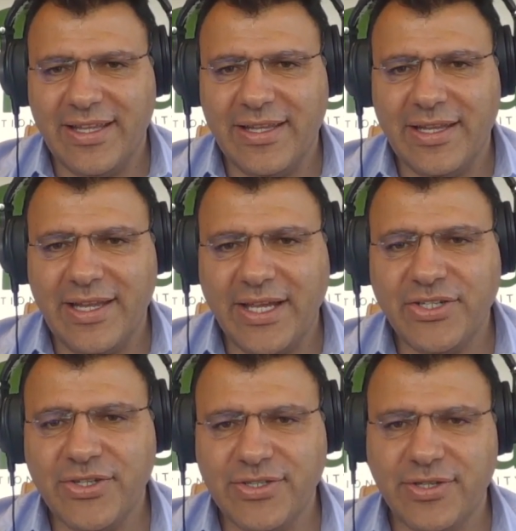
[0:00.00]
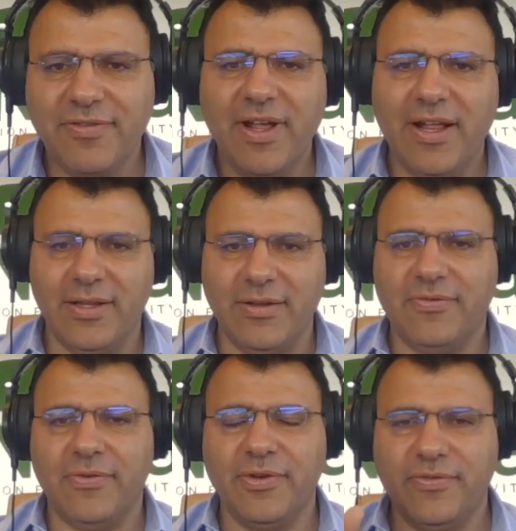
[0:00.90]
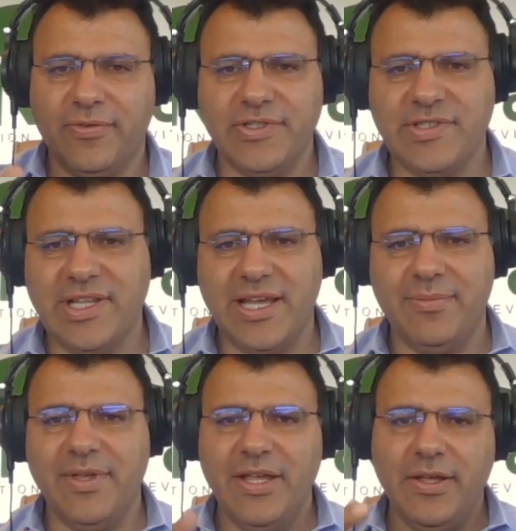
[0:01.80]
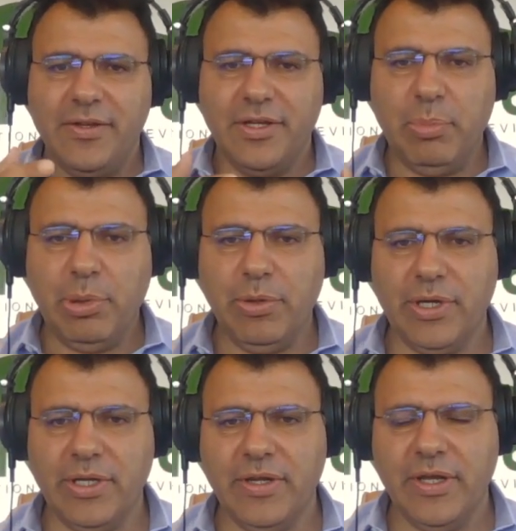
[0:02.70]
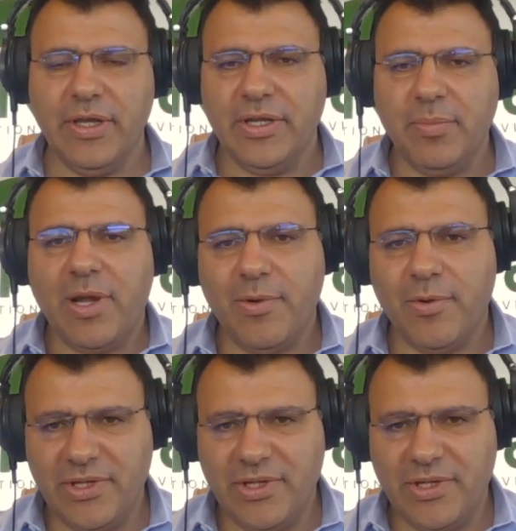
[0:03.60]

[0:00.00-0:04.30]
National Institute of Health for the first time deployed the problem.